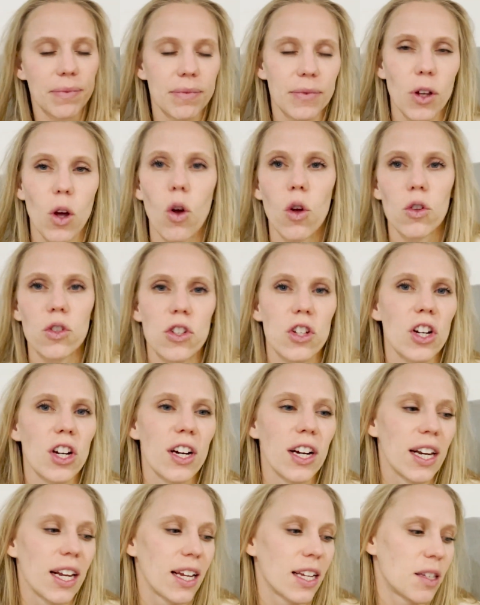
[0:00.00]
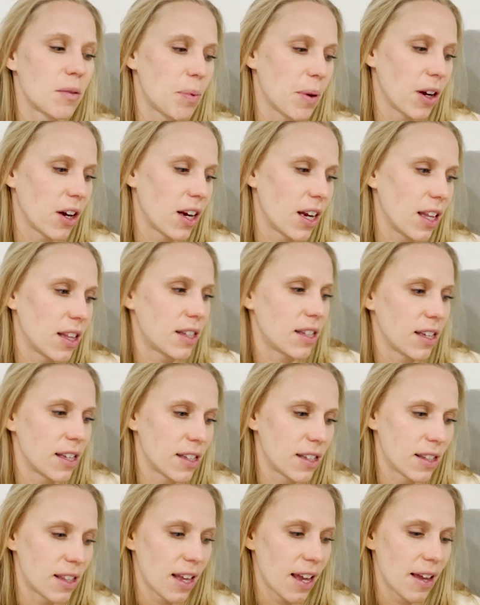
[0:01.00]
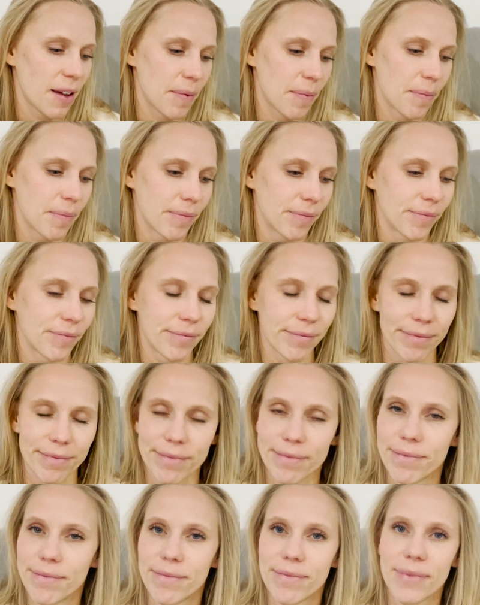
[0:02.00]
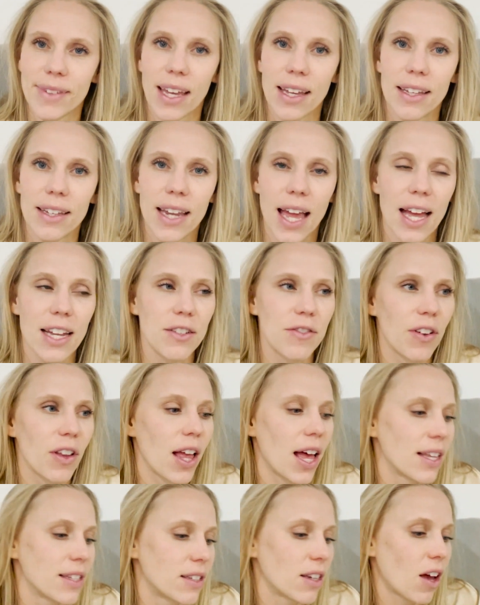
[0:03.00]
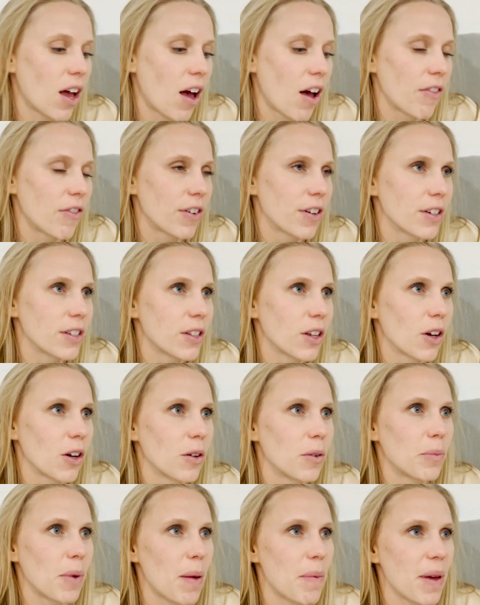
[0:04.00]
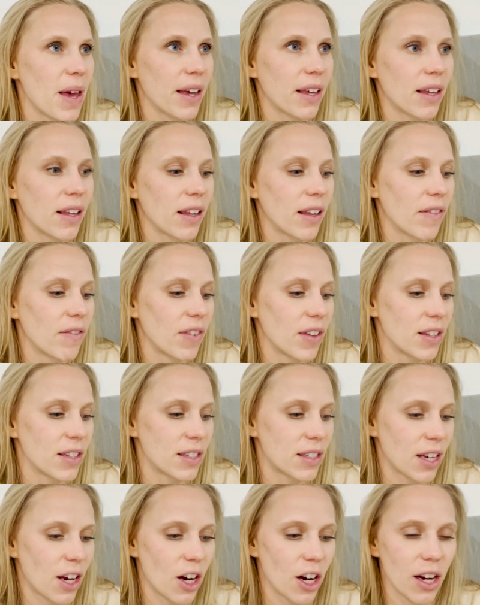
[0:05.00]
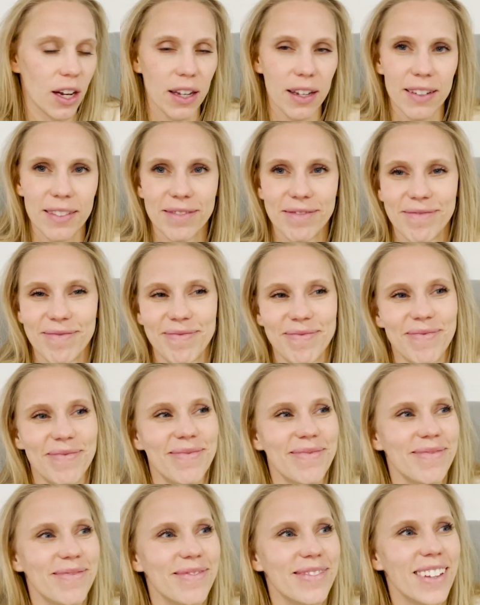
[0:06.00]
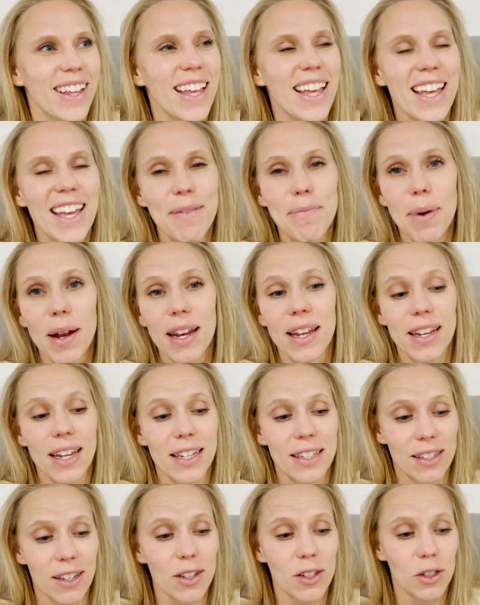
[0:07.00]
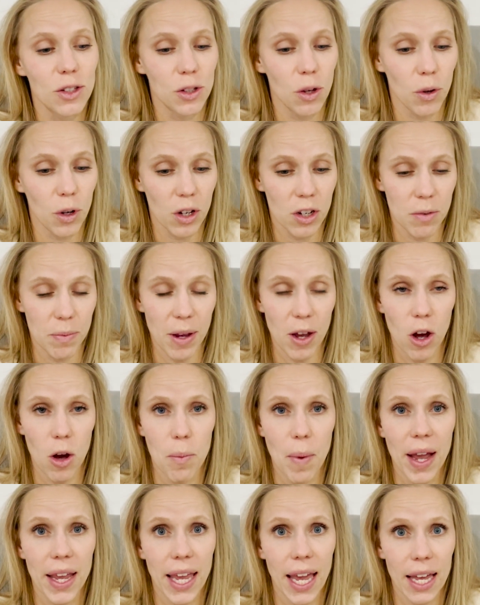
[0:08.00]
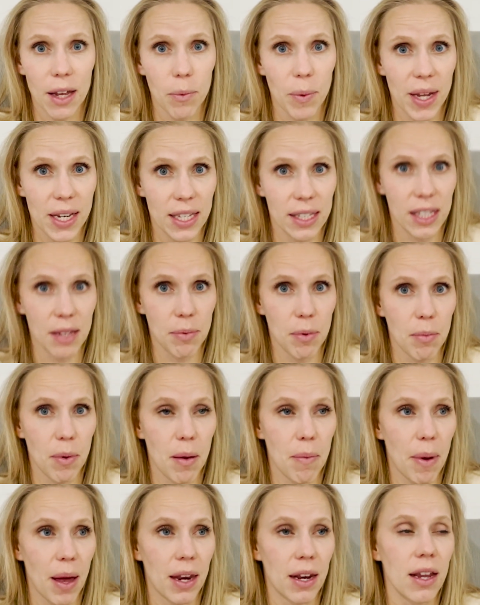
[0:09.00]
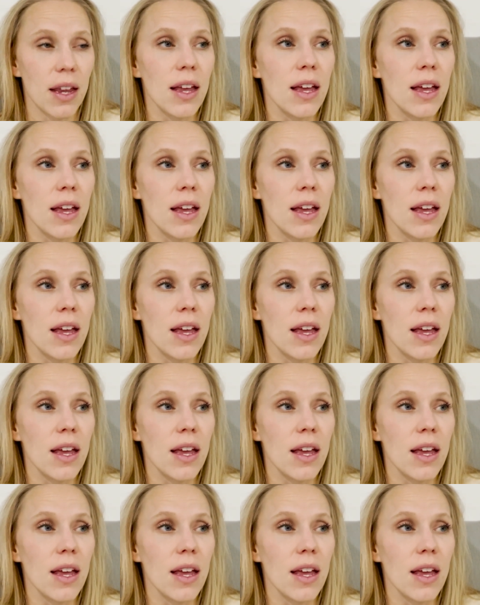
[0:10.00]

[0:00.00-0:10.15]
culture and experiences that Nashville has to offer. So maybe I can convince Derek. but it is so good to be home. I can't wait to sleep in my bed.